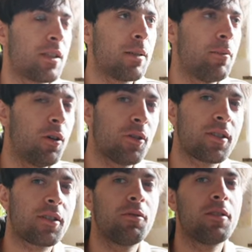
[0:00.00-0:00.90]
Some old
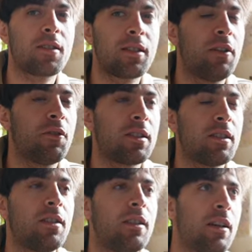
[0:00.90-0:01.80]
school stuff is
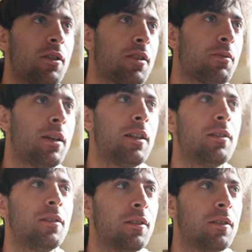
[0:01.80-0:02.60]
in there as well.